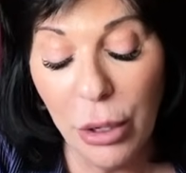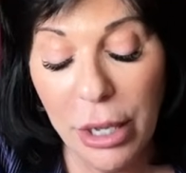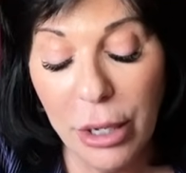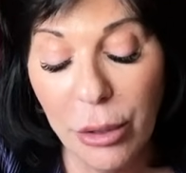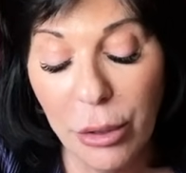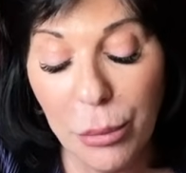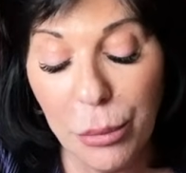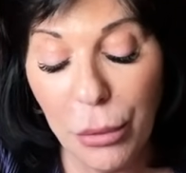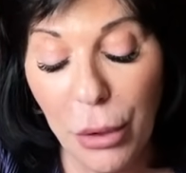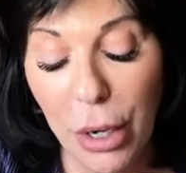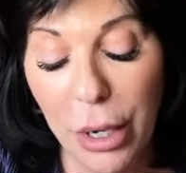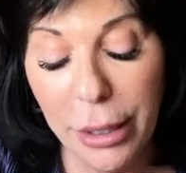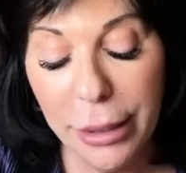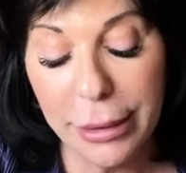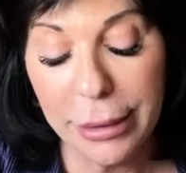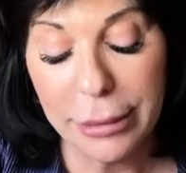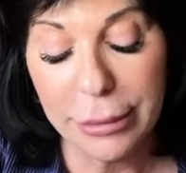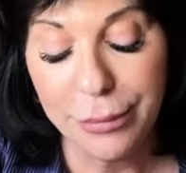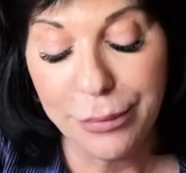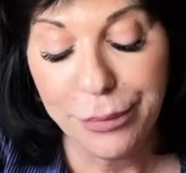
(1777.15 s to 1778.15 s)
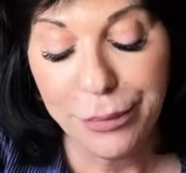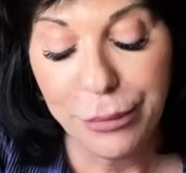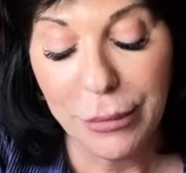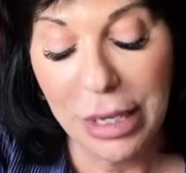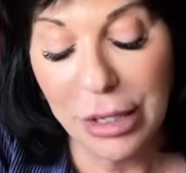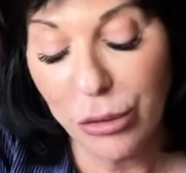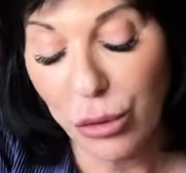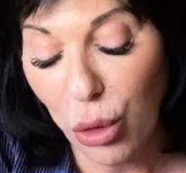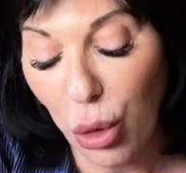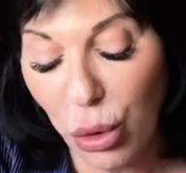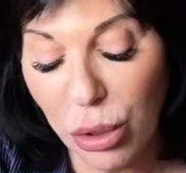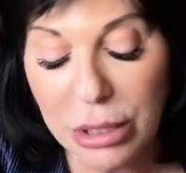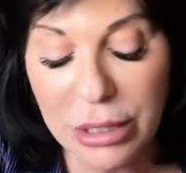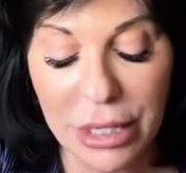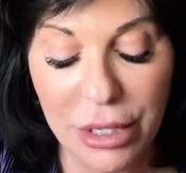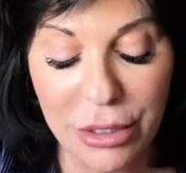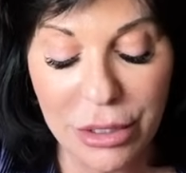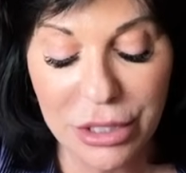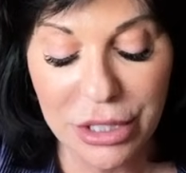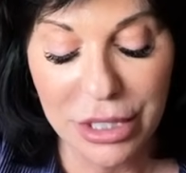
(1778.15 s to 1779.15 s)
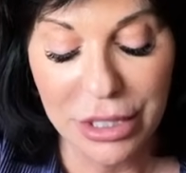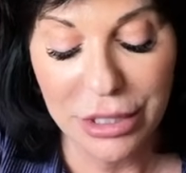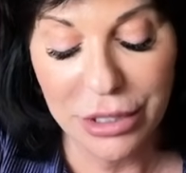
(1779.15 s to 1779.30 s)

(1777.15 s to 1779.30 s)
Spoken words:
ain't going to break that Taurus energy.